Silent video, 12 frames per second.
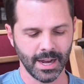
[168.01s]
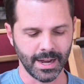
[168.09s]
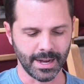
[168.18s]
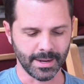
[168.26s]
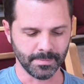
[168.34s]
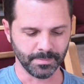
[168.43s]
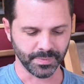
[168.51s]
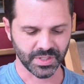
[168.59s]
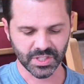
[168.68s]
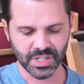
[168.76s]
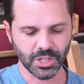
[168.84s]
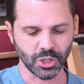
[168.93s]

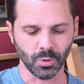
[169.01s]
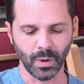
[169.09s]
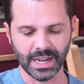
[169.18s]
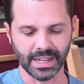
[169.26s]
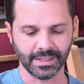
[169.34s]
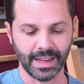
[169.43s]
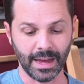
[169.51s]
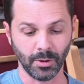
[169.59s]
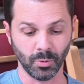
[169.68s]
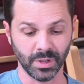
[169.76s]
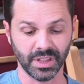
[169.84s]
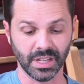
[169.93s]
situating that
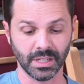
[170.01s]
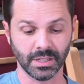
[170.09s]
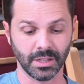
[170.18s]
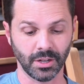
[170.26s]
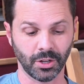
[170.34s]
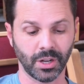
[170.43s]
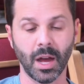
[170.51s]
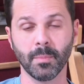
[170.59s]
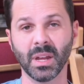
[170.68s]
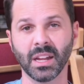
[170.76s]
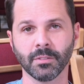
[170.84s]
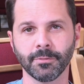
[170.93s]
within their
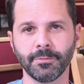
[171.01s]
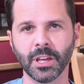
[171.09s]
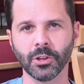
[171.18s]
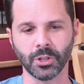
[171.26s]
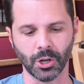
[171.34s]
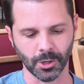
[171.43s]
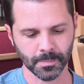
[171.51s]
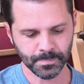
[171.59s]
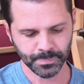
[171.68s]
coming failure.